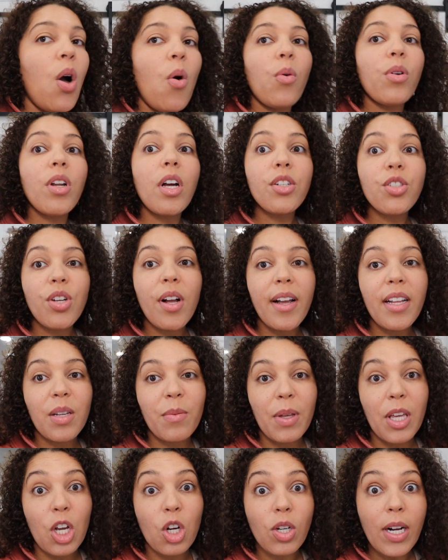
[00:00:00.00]
we're not trying to
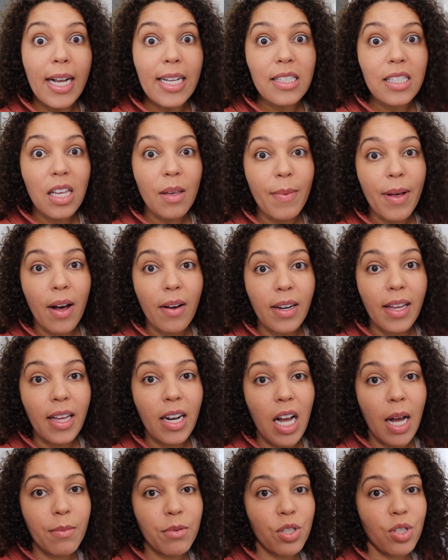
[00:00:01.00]
be crazy about
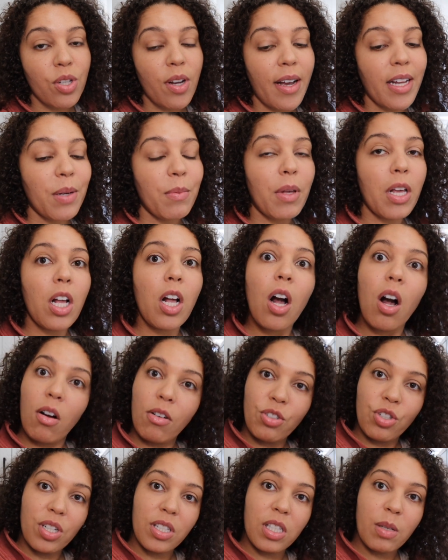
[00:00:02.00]
it. I'm just trying to be
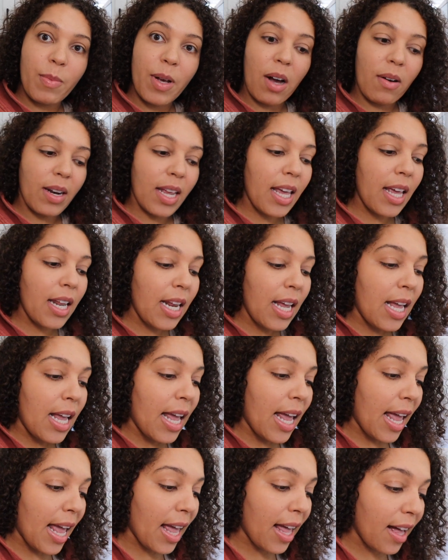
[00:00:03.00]
conscious about it.
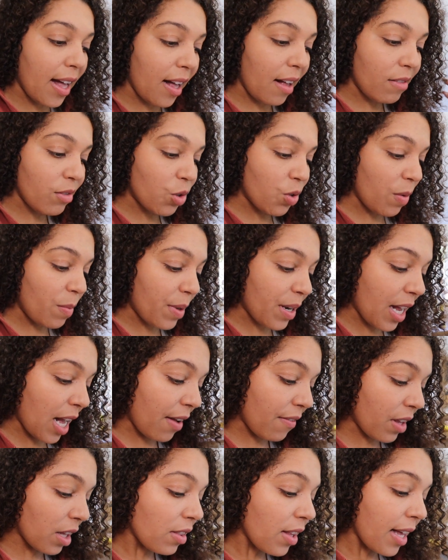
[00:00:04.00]
And so we've been
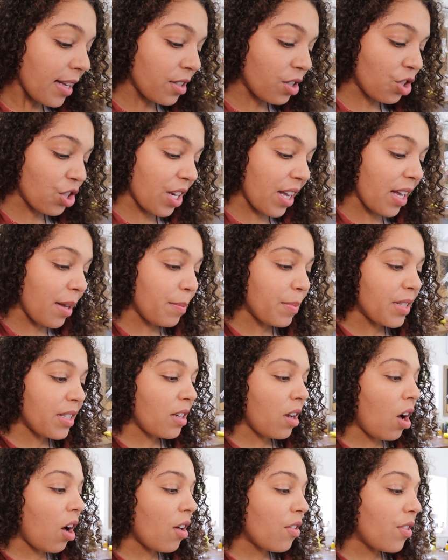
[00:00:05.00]
having less chips,
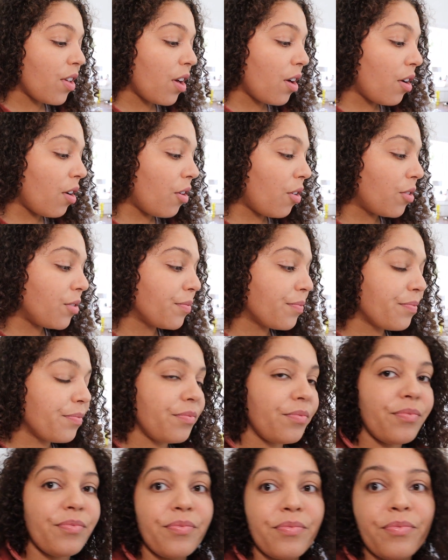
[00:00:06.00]
although
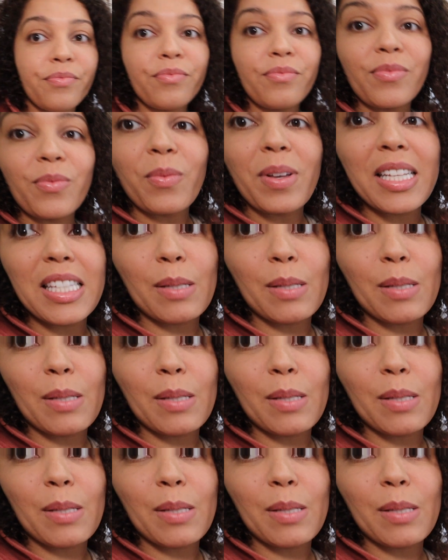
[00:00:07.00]
he